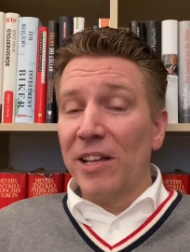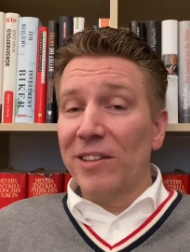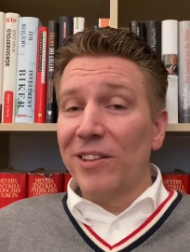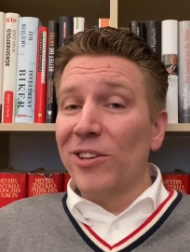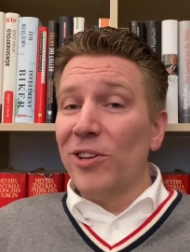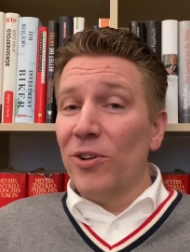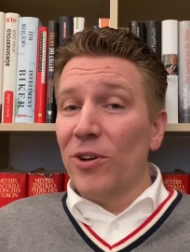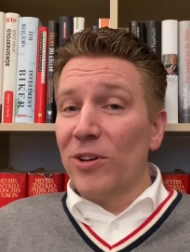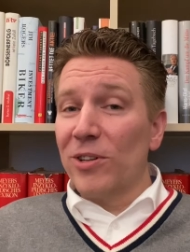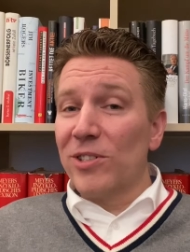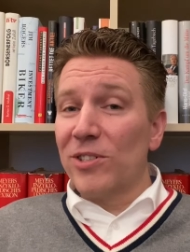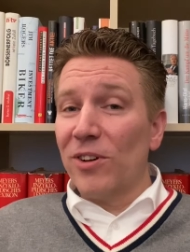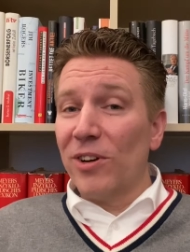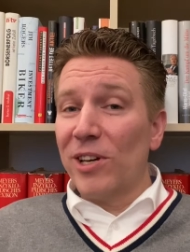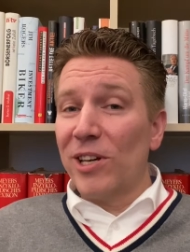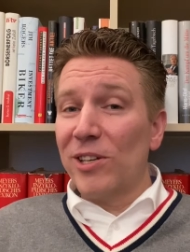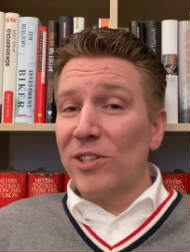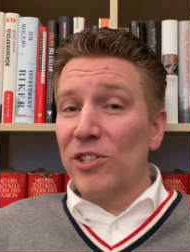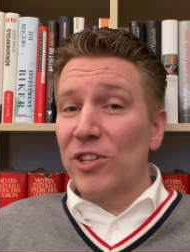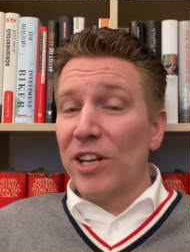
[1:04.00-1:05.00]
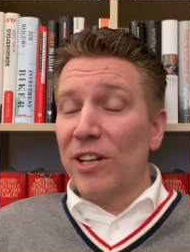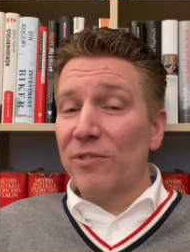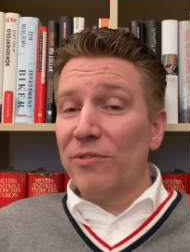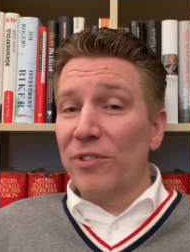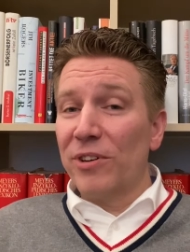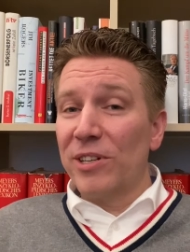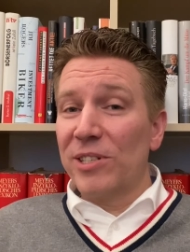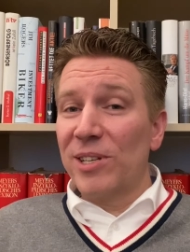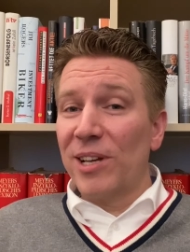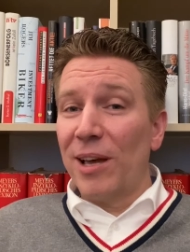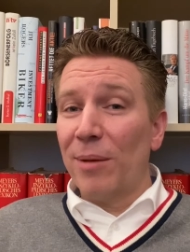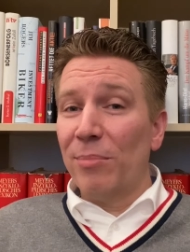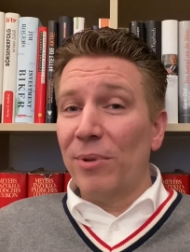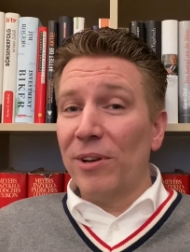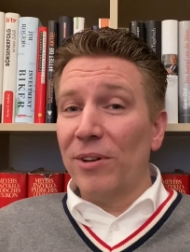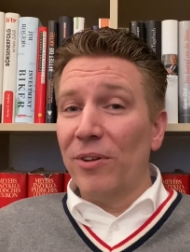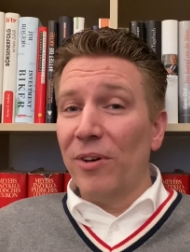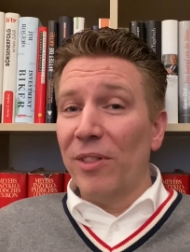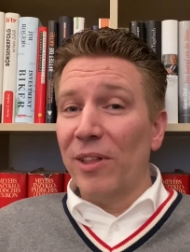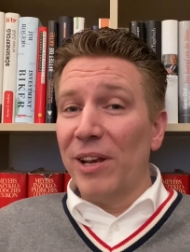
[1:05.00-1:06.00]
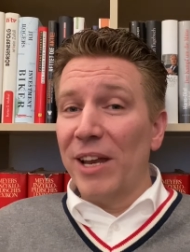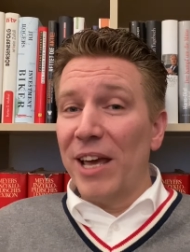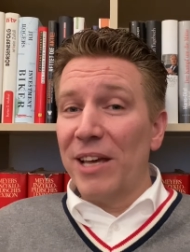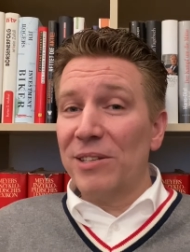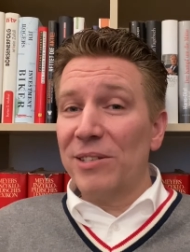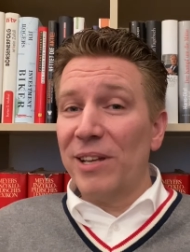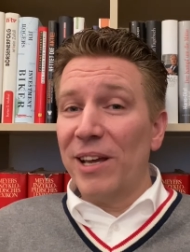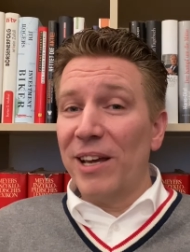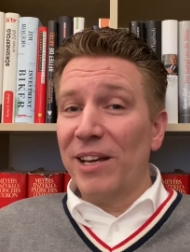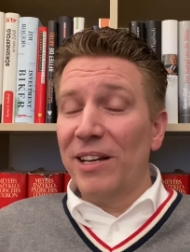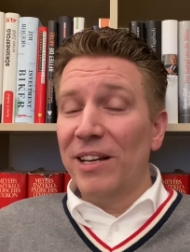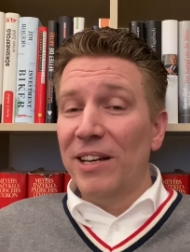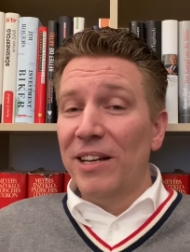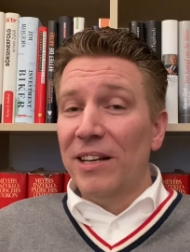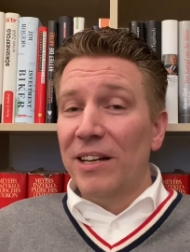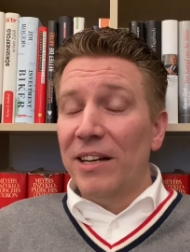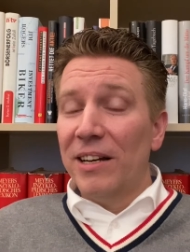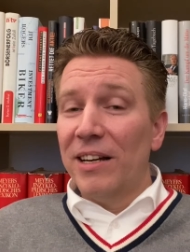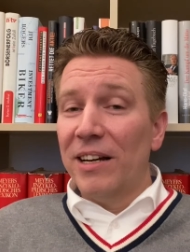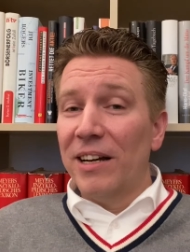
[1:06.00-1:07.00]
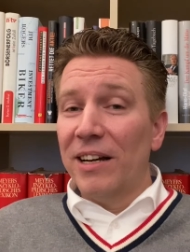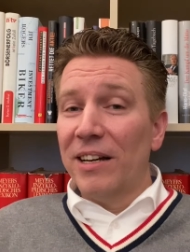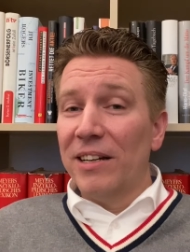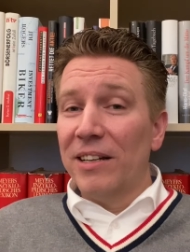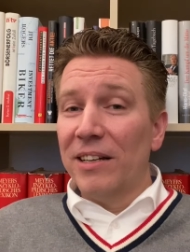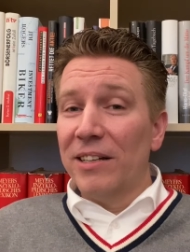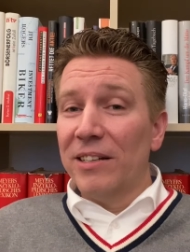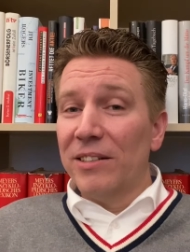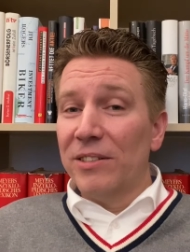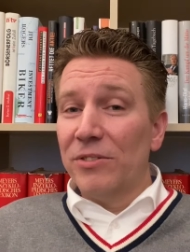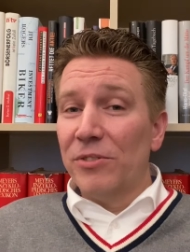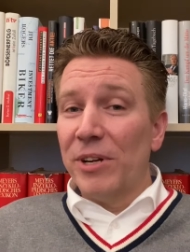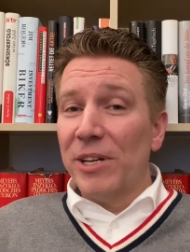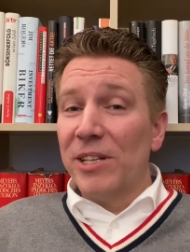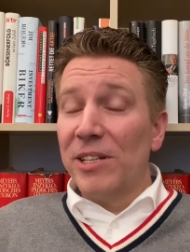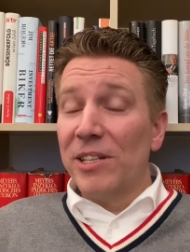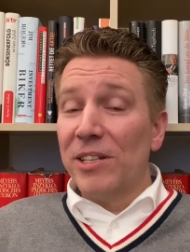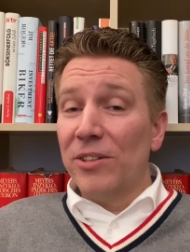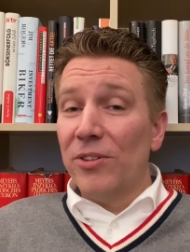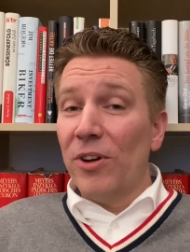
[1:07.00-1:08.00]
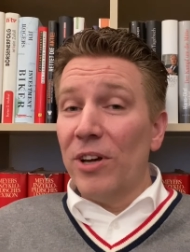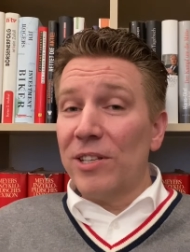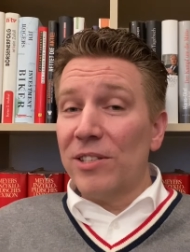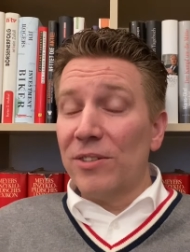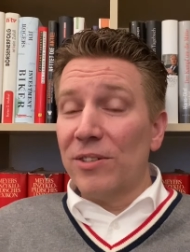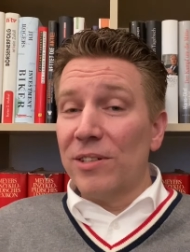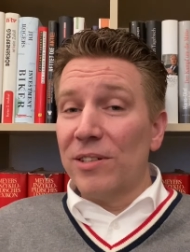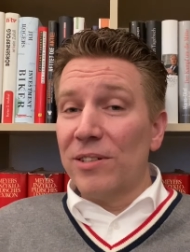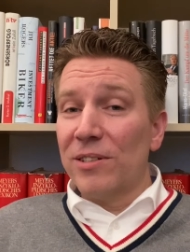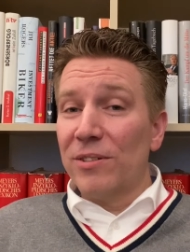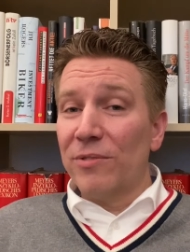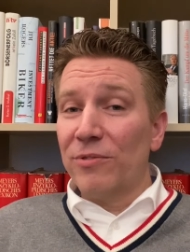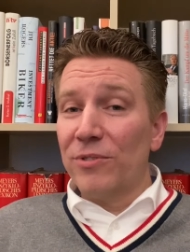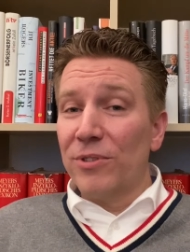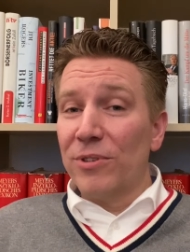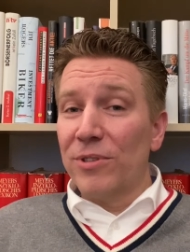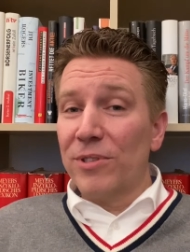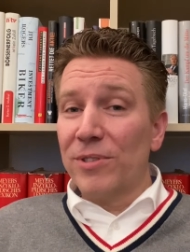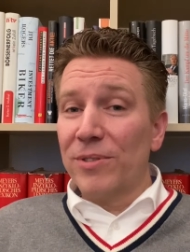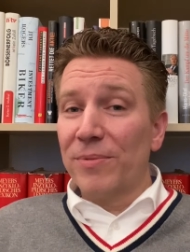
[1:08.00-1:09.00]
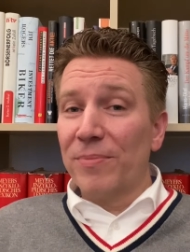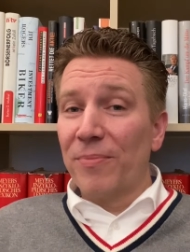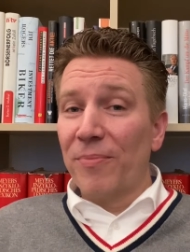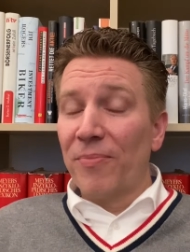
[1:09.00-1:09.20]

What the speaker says: New York Stock Exchange, for example, or the Nasdaq, traded in US dollars, of course.